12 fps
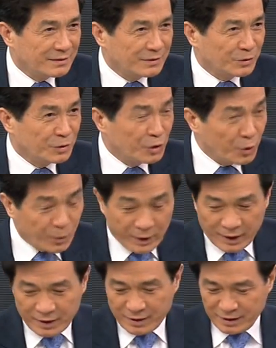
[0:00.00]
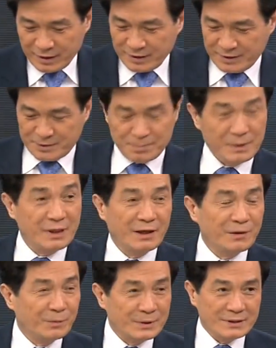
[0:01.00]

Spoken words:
So nowhere in this meeting we